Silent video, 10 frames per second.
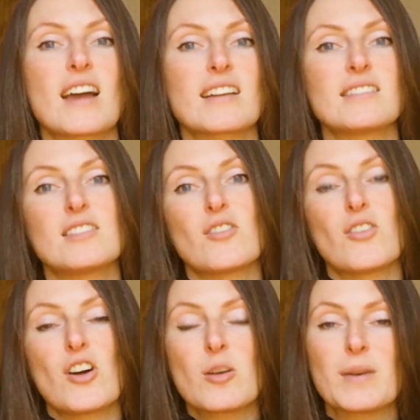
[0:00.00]
and
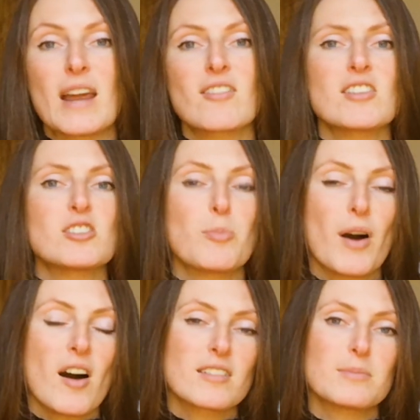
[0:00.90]
your urban areas, your
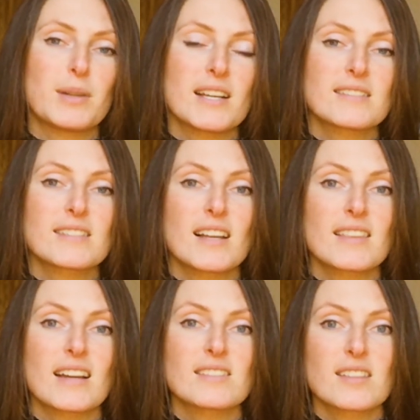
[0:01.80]
parks and places like that.